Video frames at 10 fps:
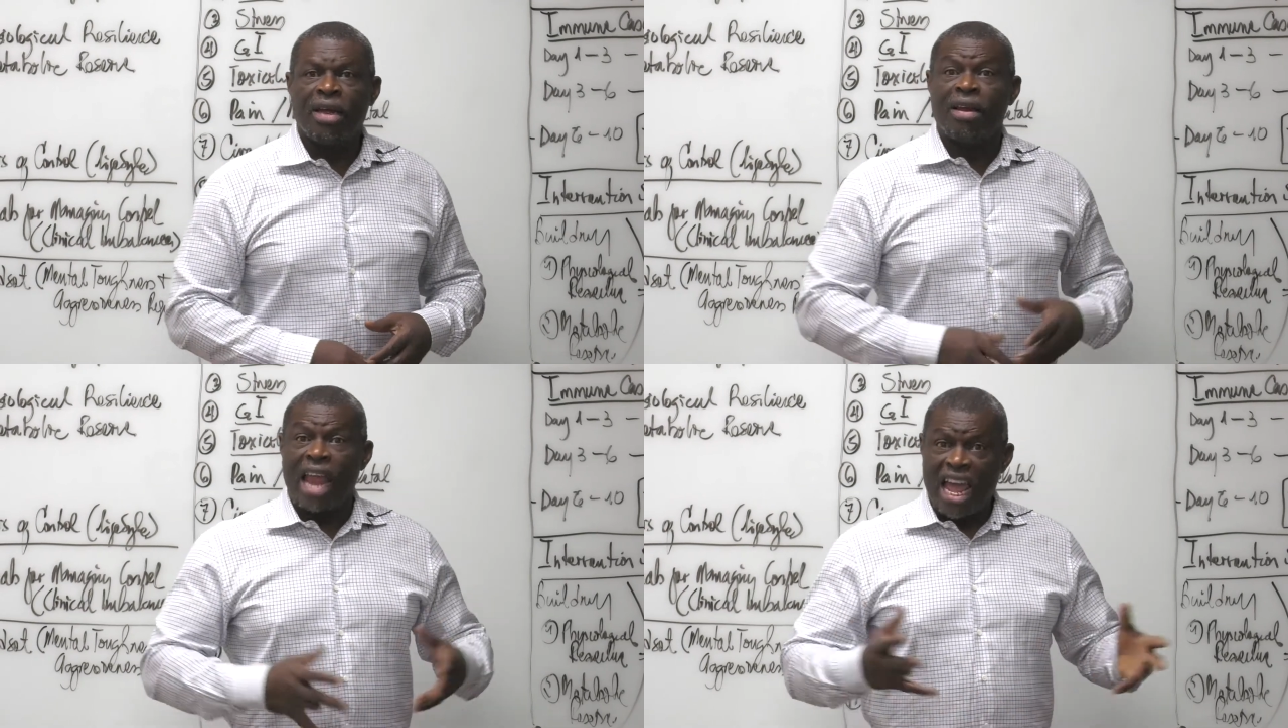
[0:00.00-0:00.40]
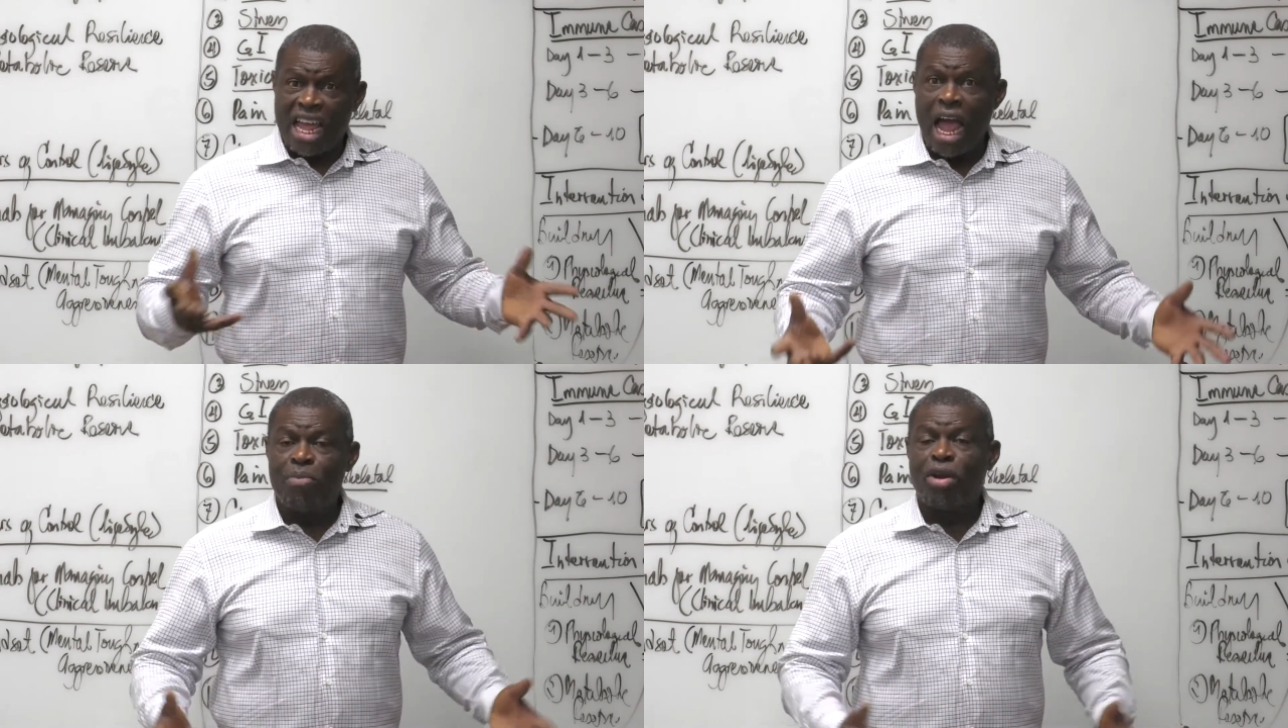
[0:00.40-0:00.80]
like
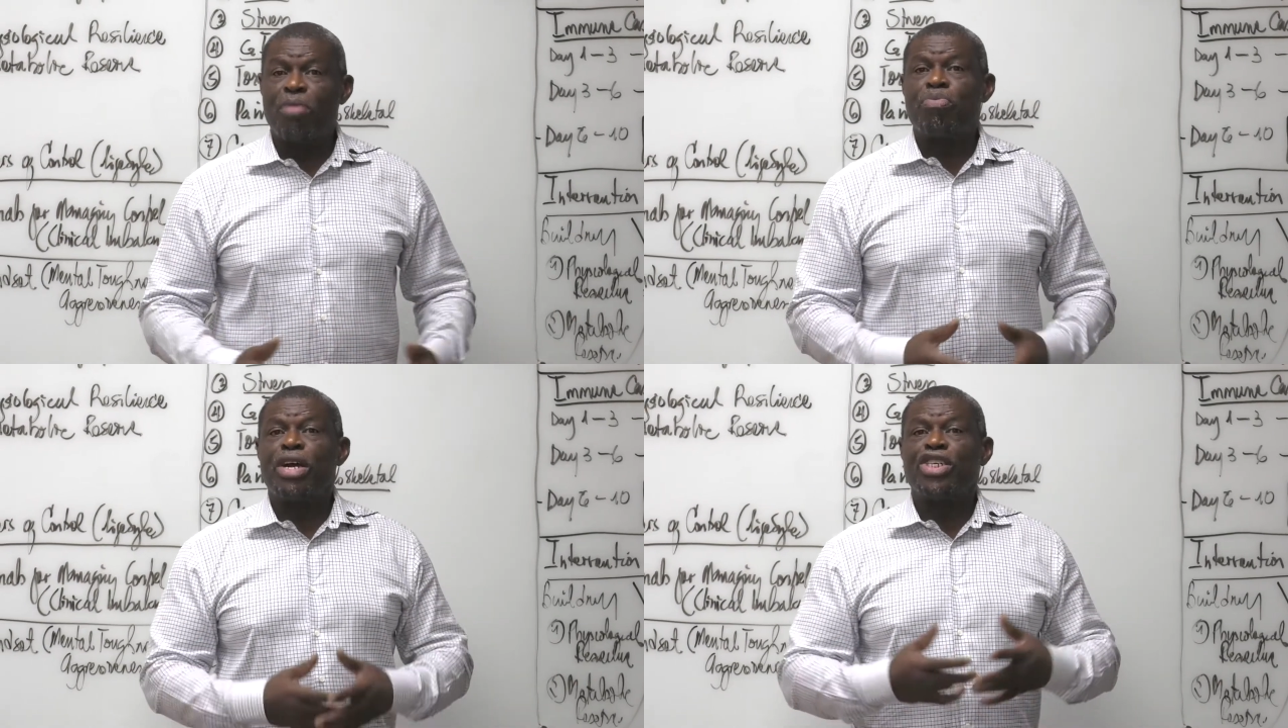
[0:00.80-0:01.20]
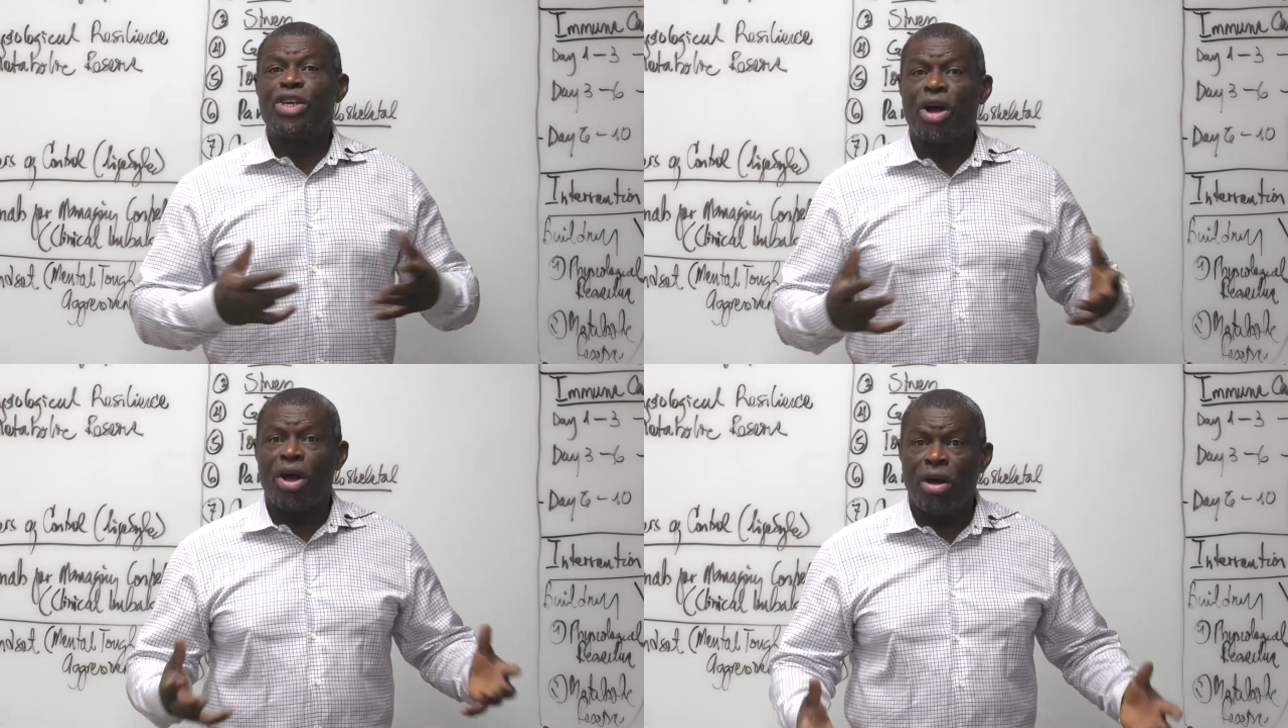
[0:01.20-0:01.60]
high blood
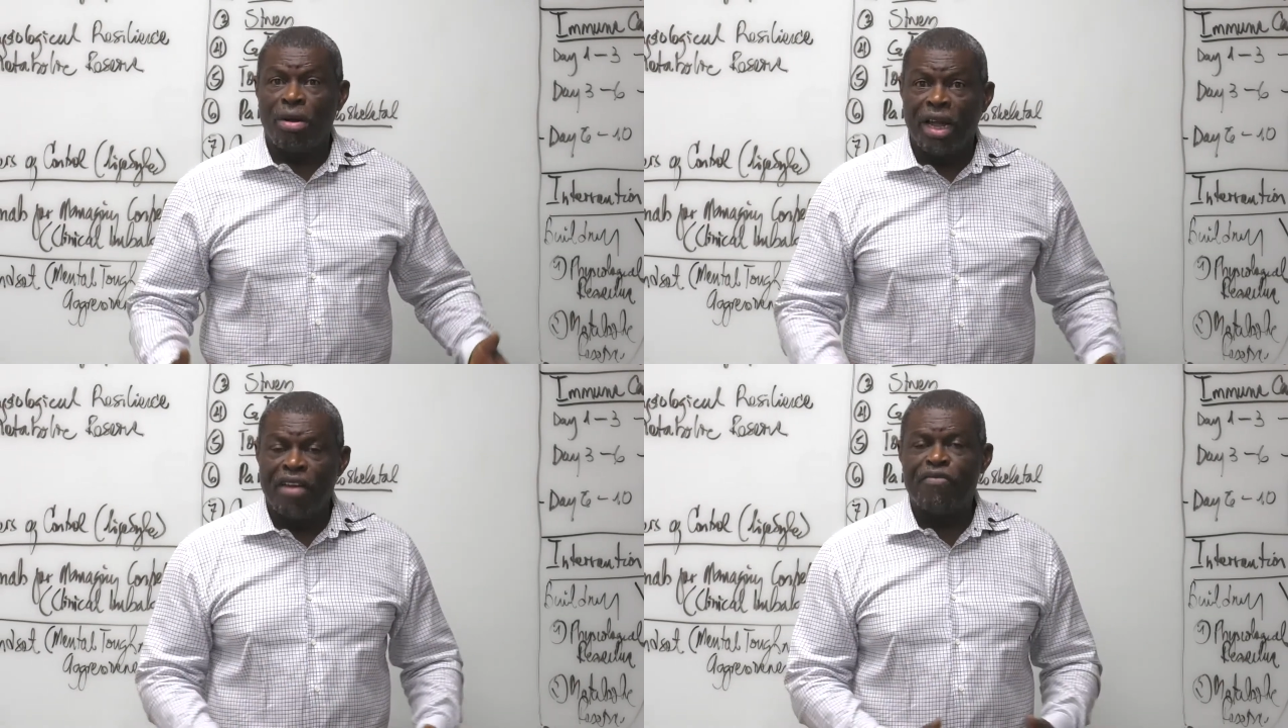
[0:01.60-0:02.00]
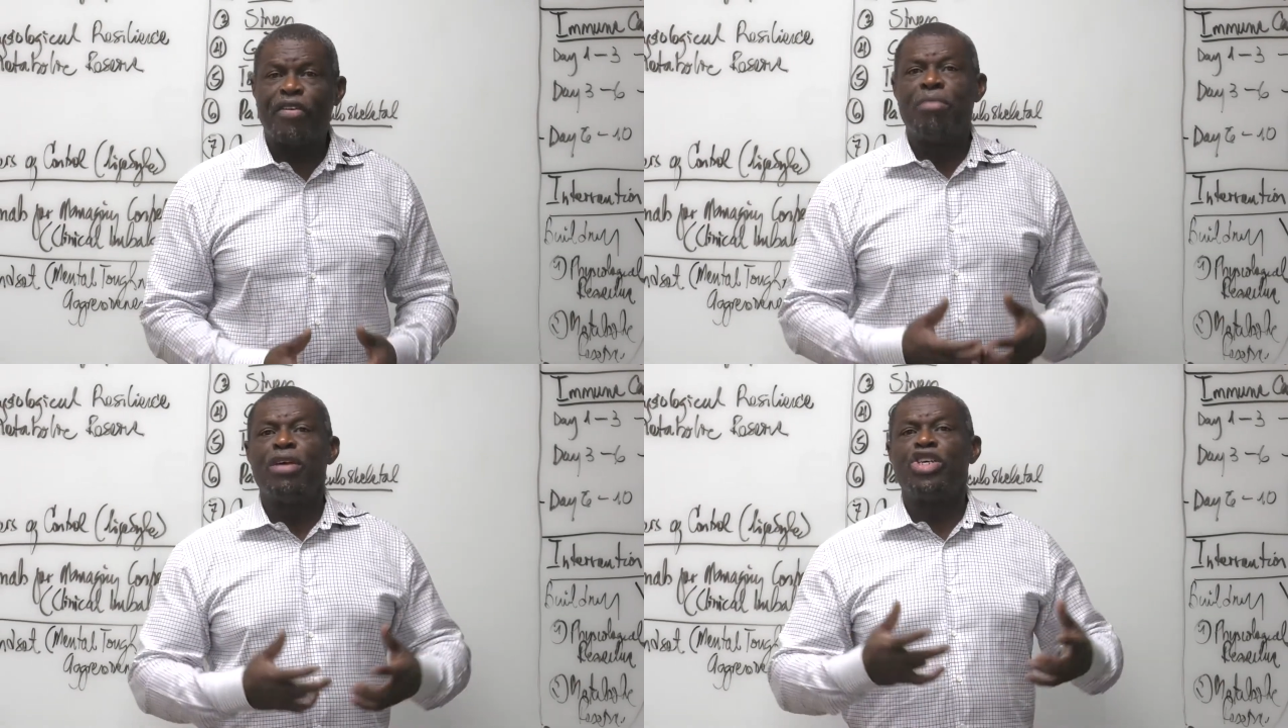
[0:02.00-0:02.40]
pressure,
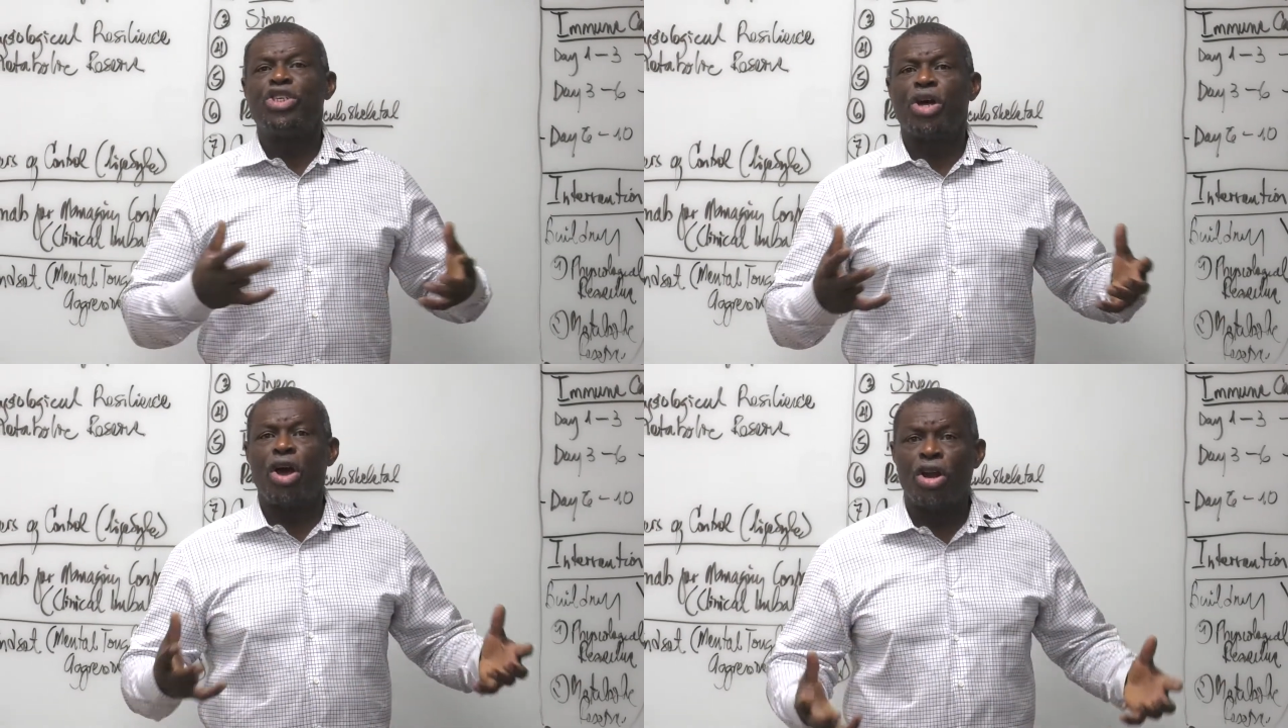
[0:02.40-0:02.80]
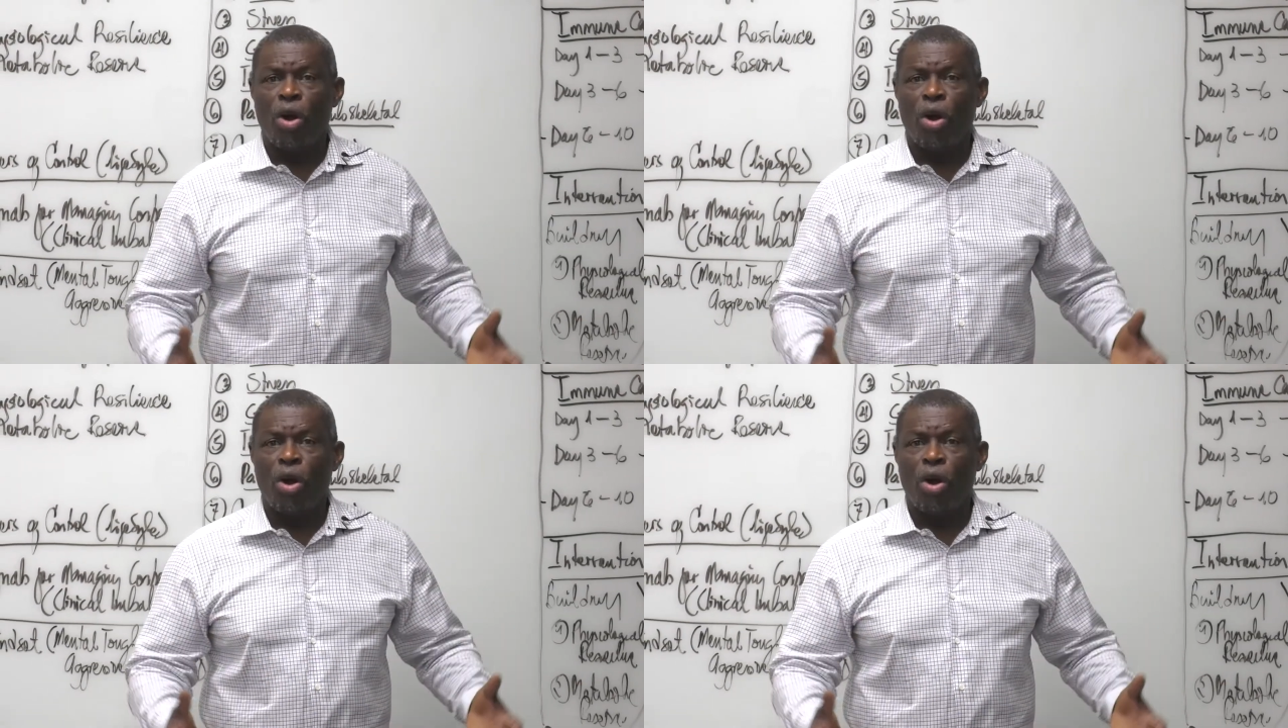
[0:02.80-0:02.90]
inflammation,